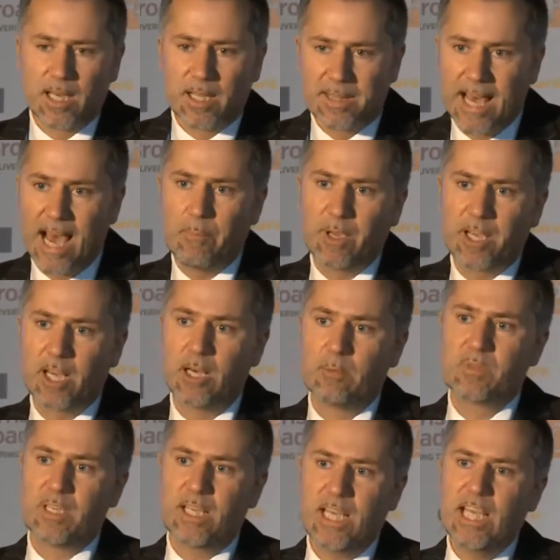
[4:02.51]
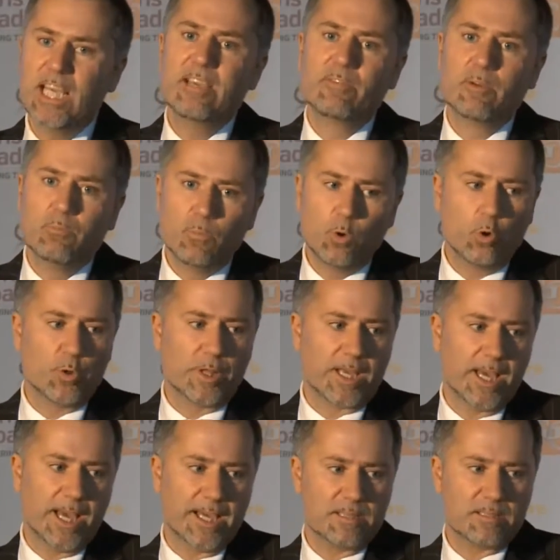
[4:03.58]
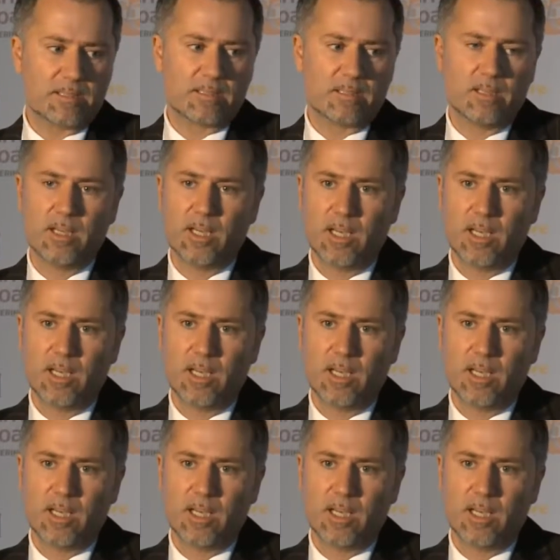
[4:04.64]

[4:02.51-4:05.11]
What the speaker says: that becomes even more the case